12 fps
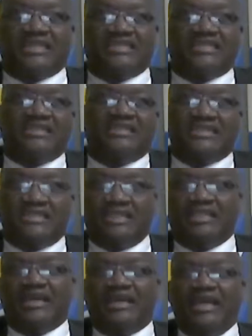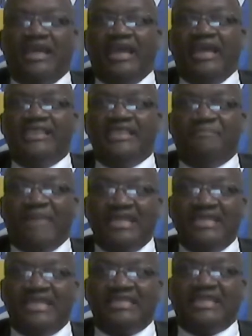and Cultural Studies Center.
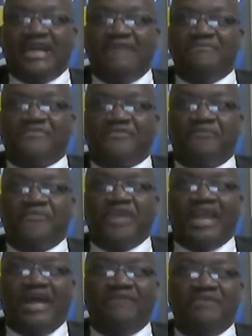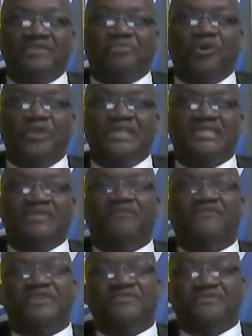And the mandate comes from the language
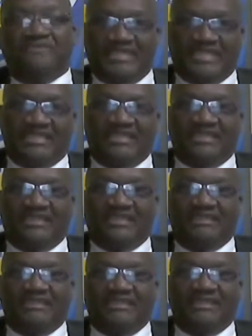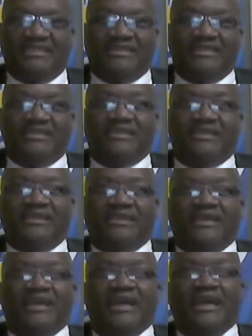policy of the university.
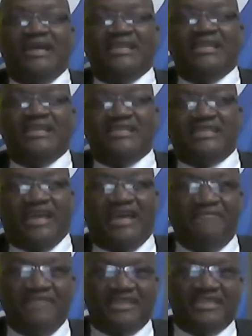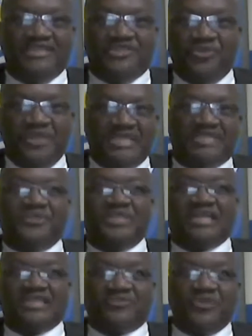And having these
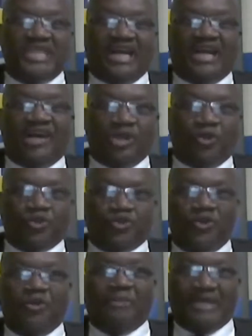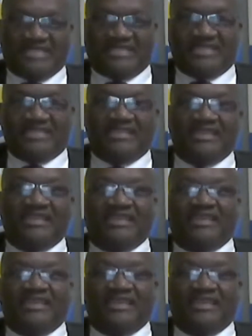units, which are autonomous,